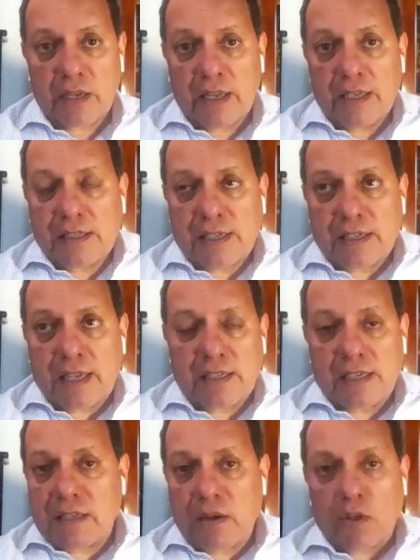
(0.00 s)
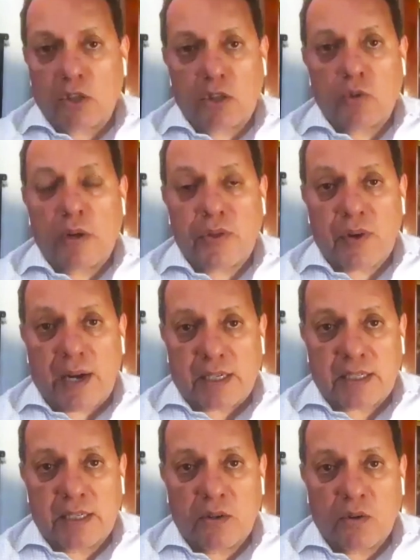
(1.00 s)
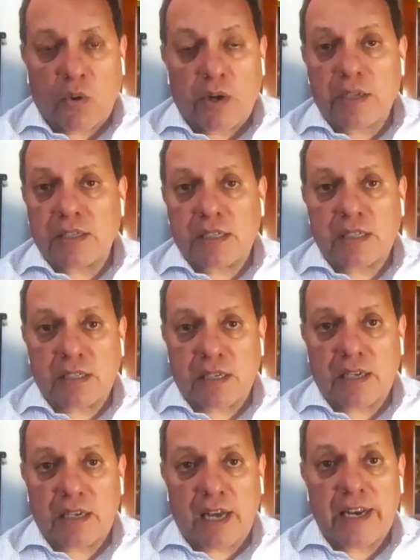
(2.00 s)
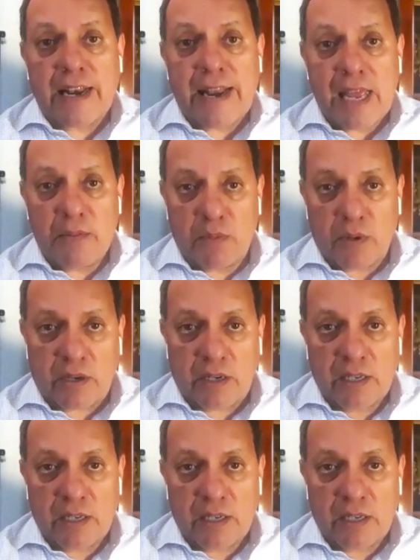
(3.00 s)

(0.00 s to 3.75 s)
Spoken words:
is the WTO a threat, or is it an enabler?